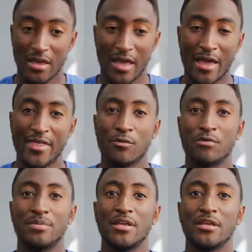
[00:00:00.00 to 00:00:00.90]
and that
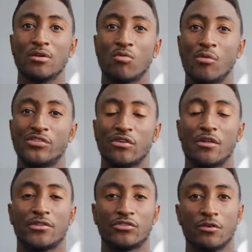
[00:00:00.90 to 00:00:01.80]
would be where we saw
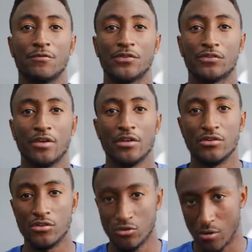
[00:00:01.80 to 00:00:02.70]
the Surface
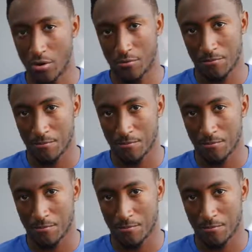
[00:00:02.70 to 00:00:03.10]
Duo. So